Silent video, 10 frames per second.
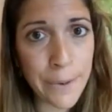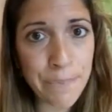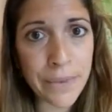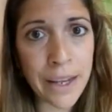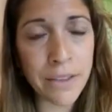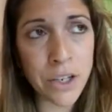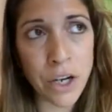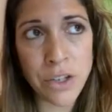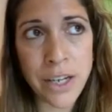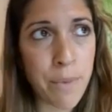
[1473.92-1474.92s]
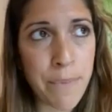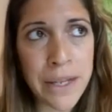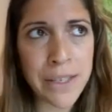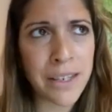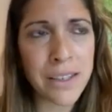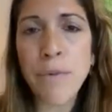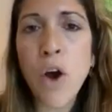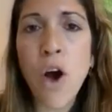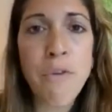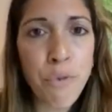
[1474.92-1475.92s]
in the doTERRA business. I'm
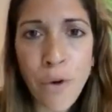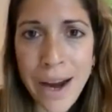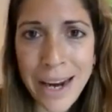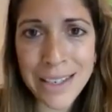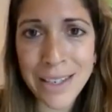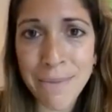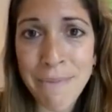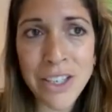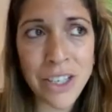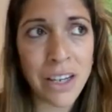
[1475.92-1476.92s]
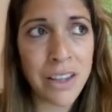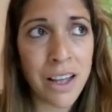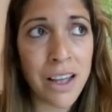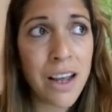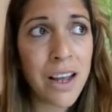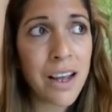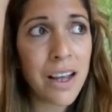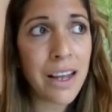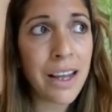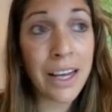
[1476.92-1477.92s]
not afraid to mention that
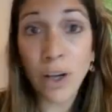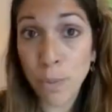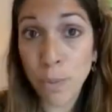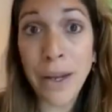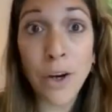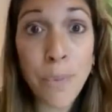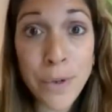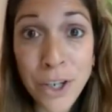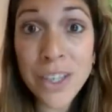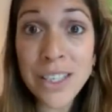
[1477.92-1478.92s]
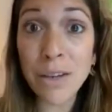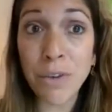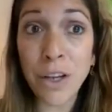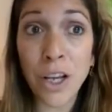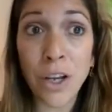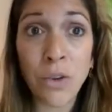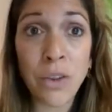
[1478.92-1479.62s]
it could be an opportunity for you.